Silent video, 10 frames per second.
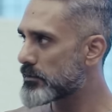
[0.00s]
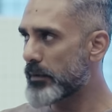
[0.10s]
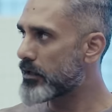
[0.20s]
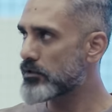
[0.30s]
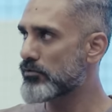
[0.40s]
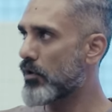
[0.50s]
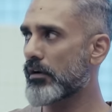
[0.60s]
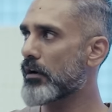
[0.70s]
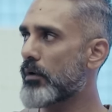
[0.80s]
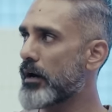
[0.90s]
bike is not
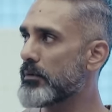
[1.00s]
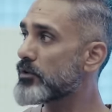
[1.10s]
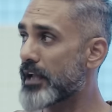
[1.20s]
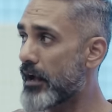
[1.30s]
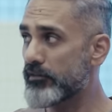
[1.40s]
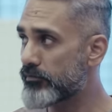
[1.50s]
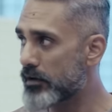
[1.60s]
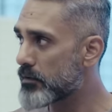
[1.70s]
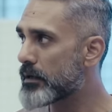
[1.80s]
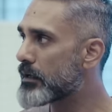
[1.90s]
required because they haven't
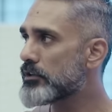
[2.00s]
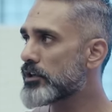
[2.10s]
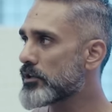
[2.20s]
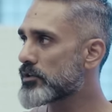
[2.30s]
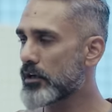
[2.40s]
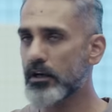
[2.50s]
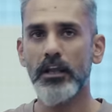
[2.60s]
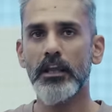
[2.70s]
fundamentally changed yeah. it.